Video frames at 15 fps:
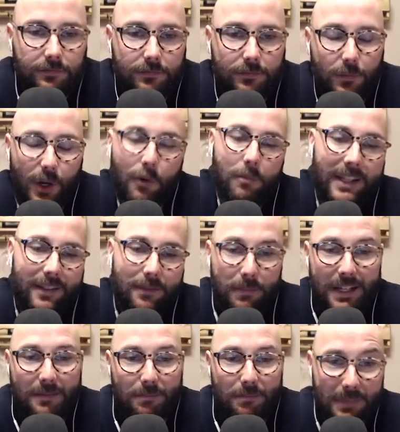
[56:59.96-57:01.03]
Well,
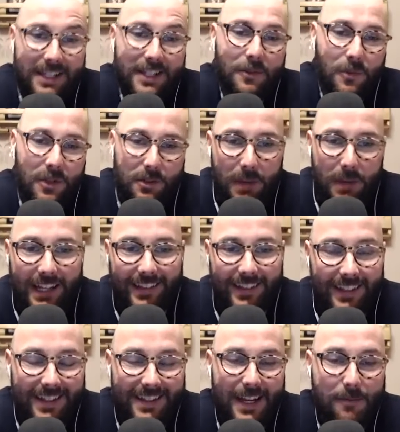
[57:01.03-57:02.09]
Medium was made in
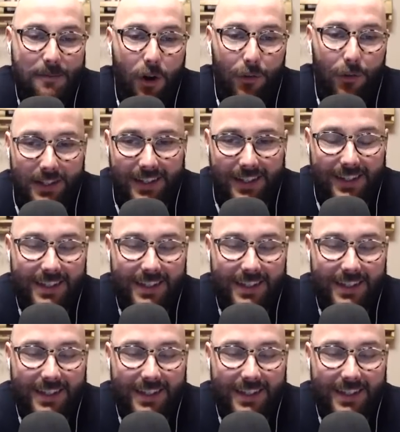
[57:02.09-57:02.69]
the same office as